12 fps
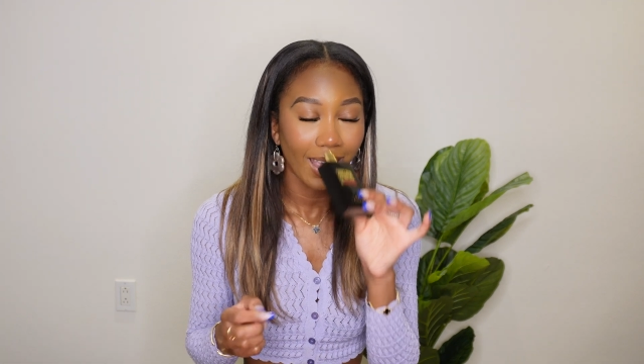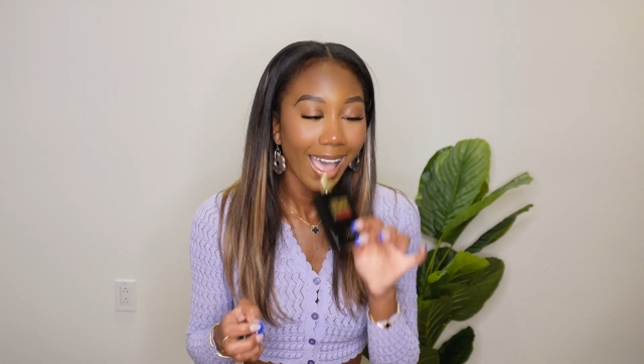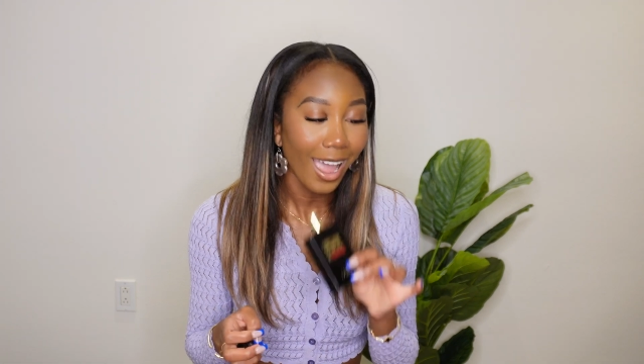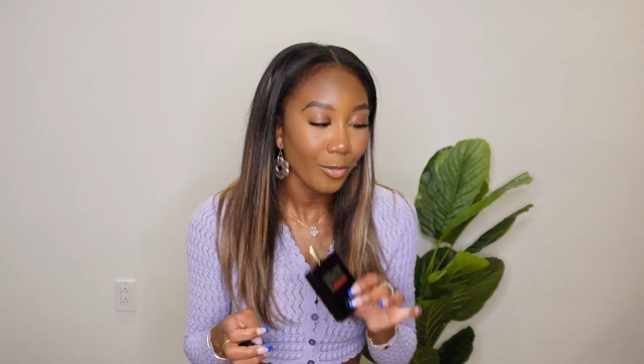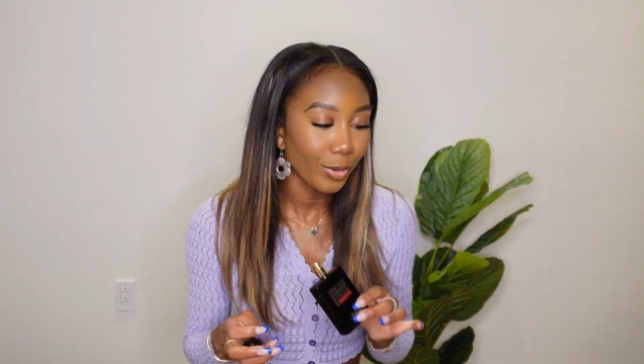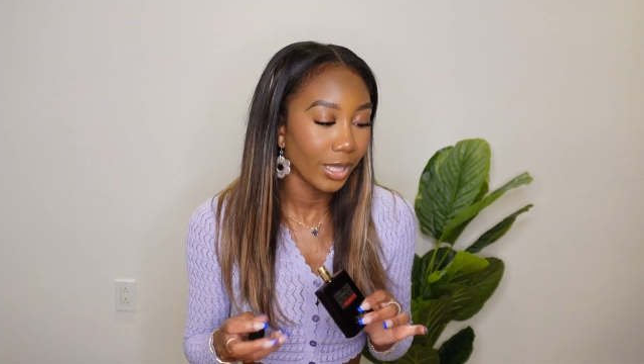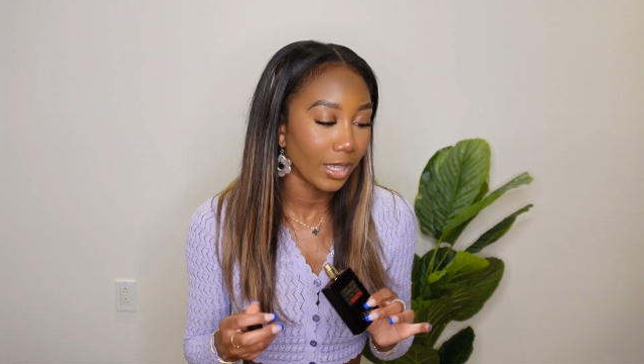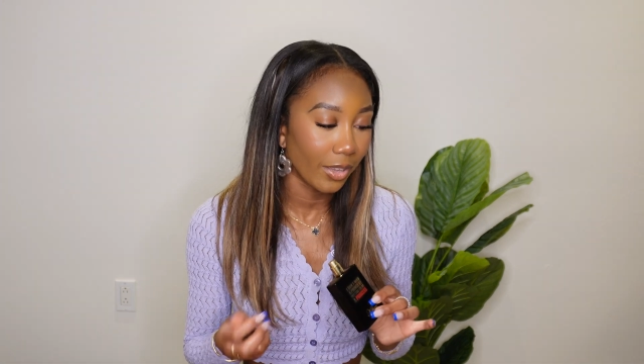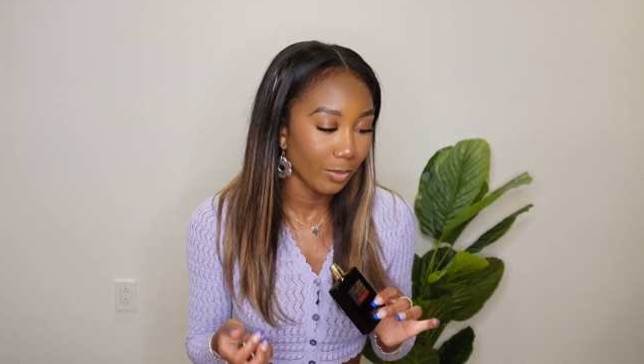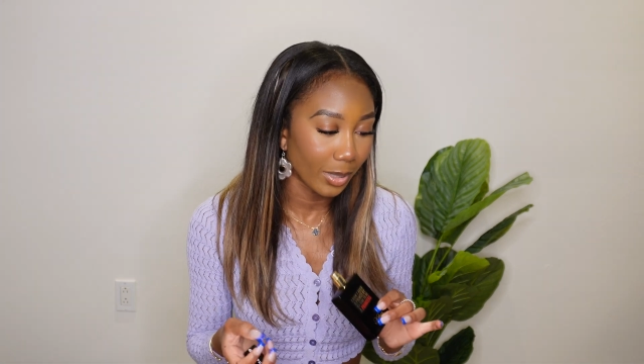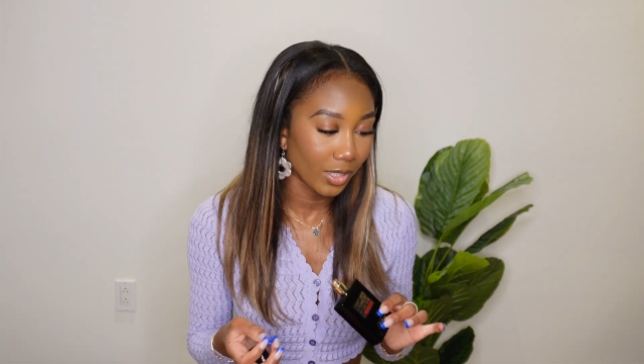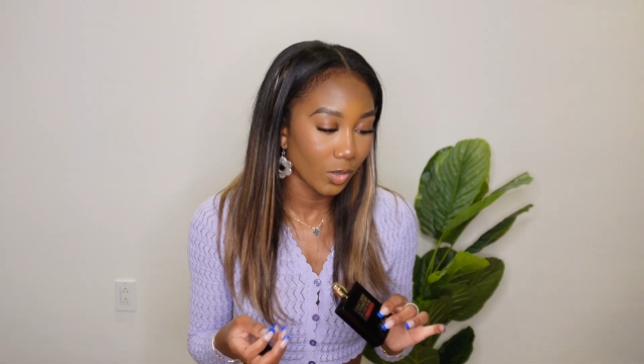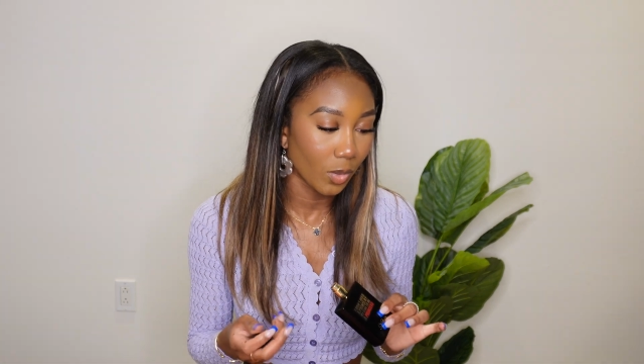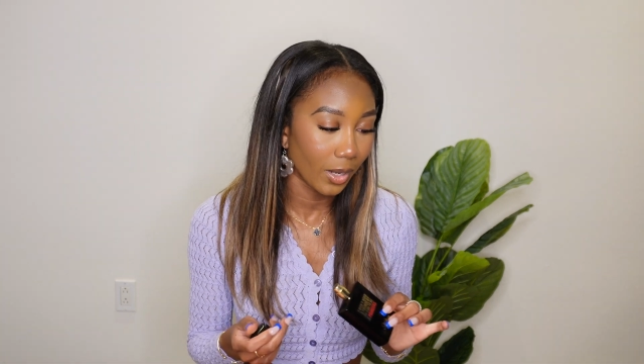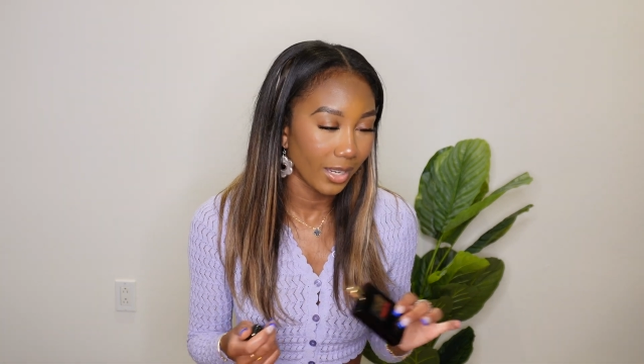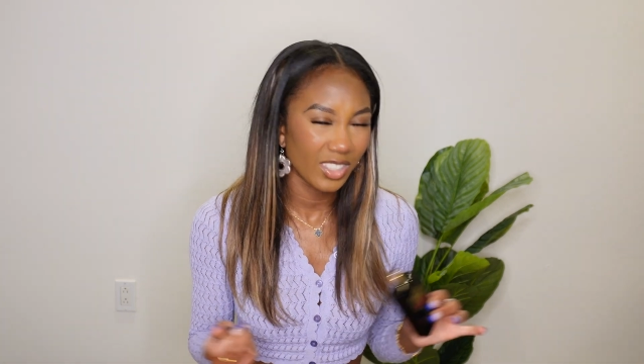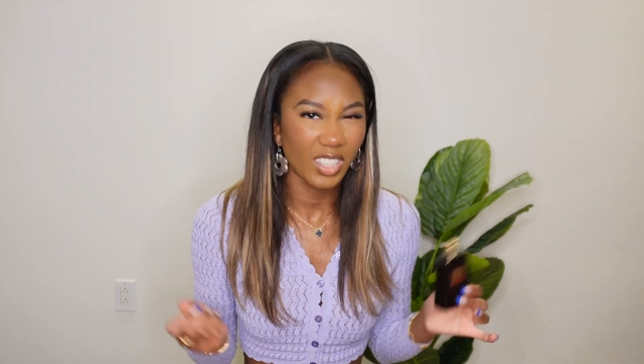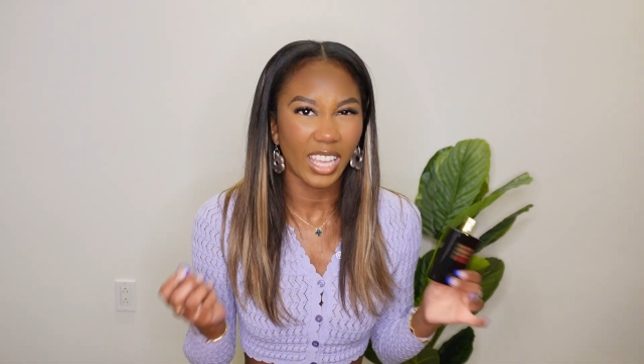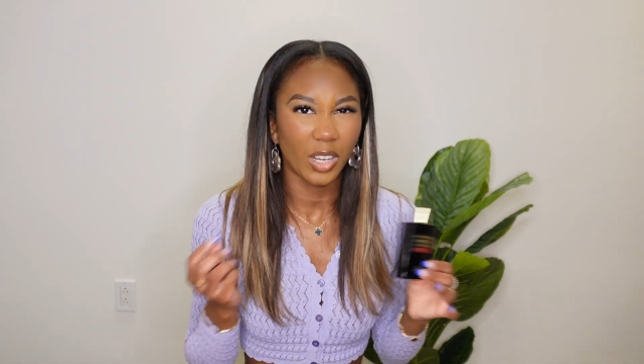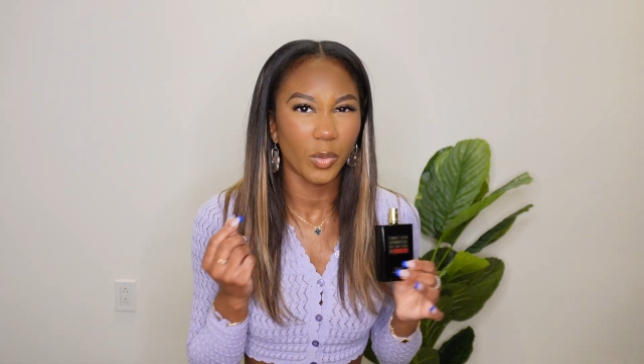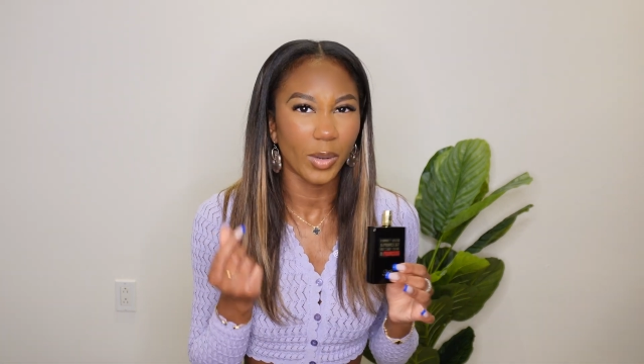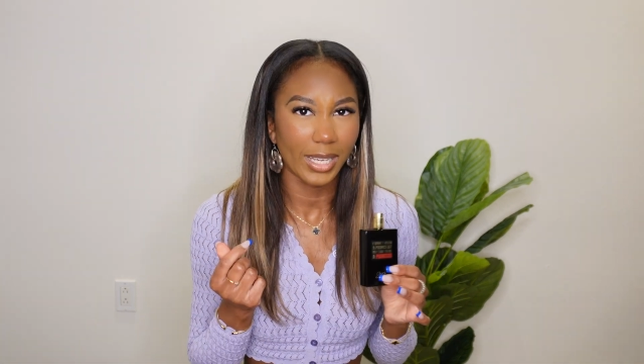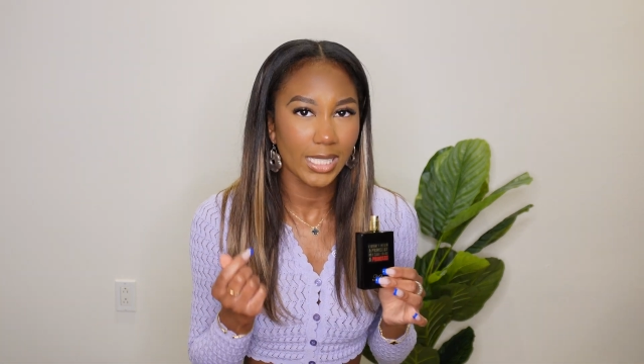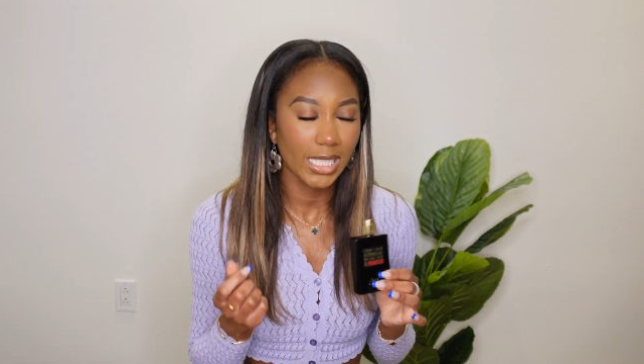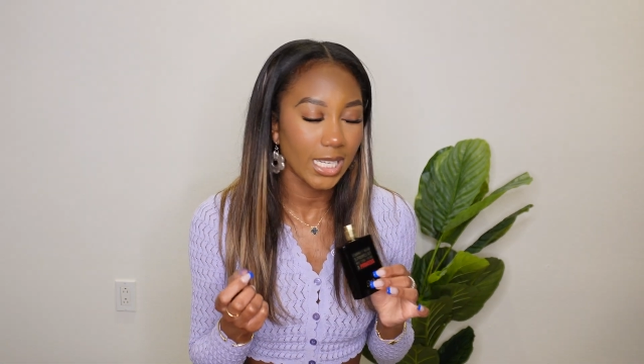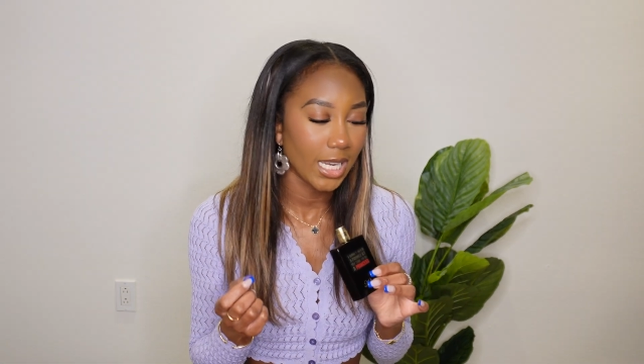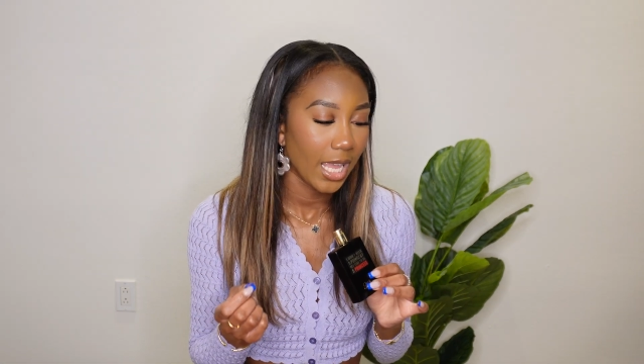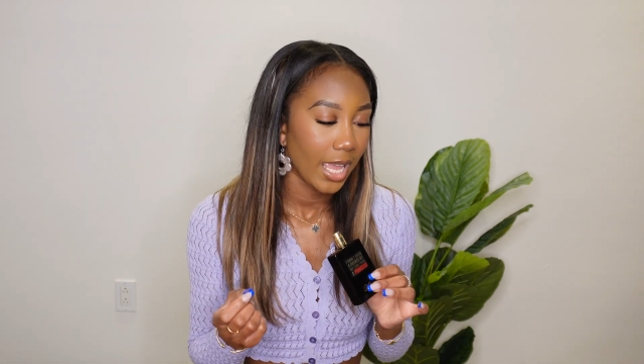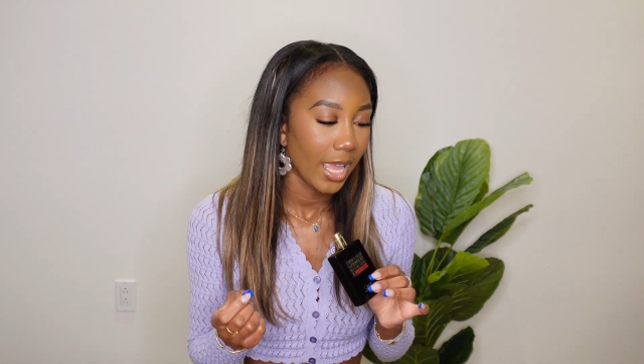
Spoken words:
I really love benzoin. It's like a resin.